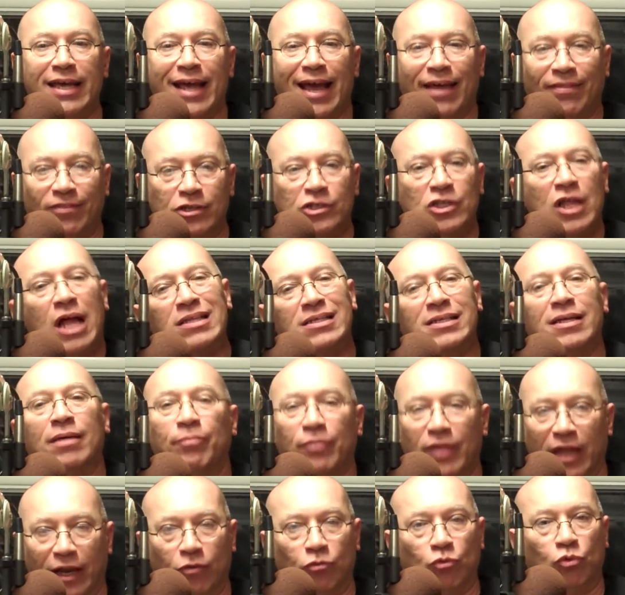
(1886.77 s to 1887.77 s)
and there's not
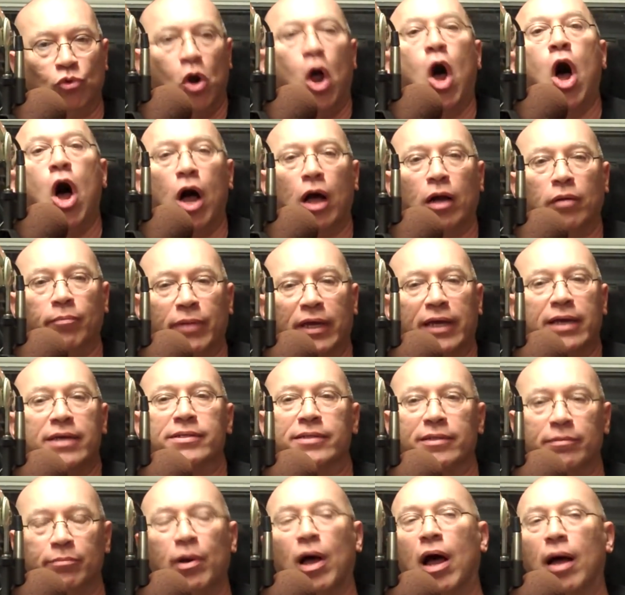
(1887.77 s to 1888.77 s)
something wrong
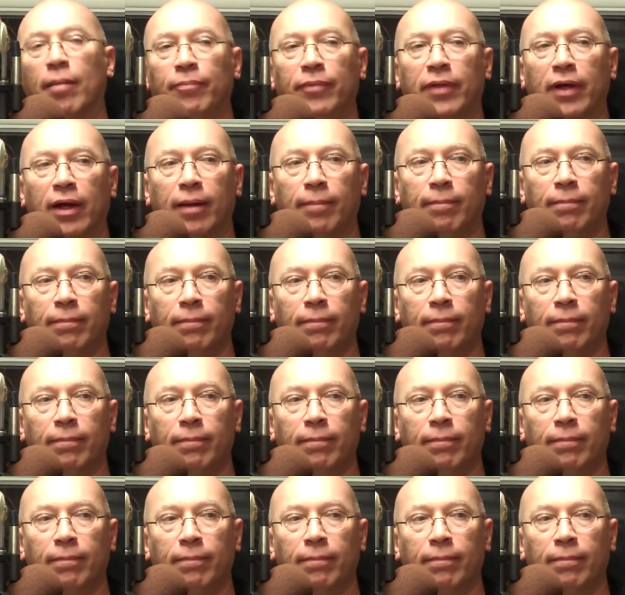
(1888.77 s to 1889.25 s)
because it popped up.